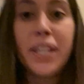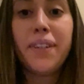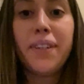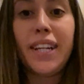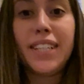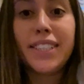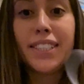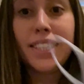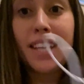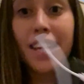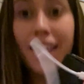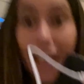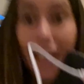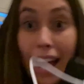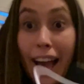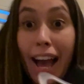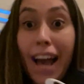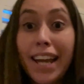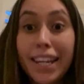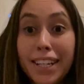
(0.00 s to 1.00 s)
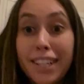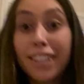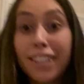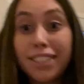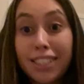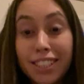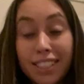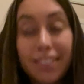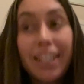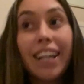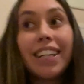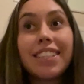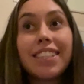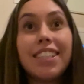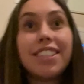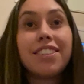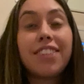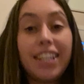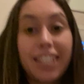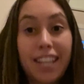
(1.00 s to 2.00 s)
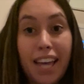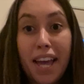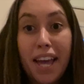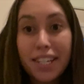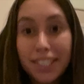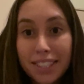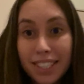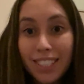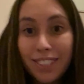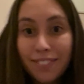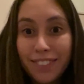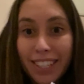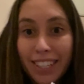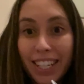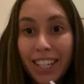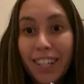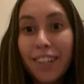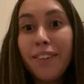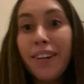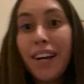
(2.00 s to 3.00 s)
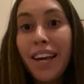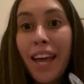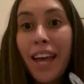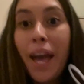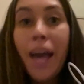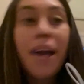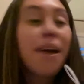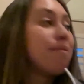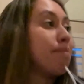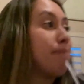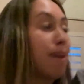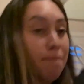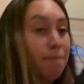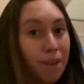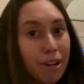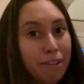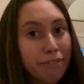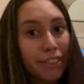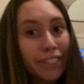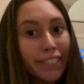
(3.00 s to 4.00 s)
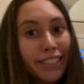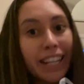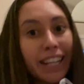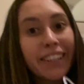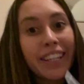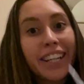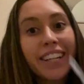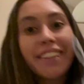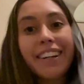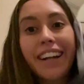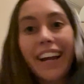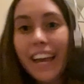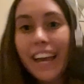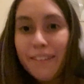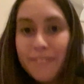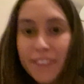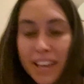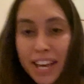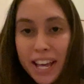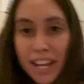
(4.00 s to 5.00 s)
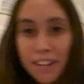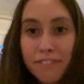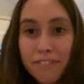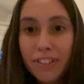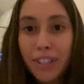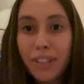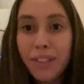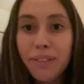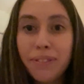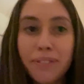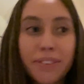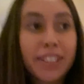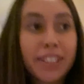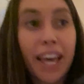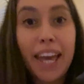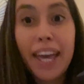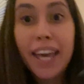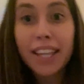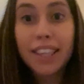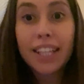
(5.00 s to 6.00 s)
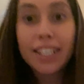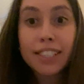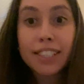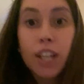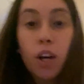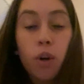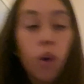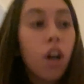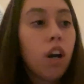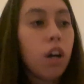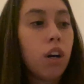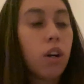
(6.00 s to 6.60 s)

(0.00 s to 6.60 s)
right, you guys, I got distracted trying to edit this video. My boyfriend's not here. I have my headphones and let's go.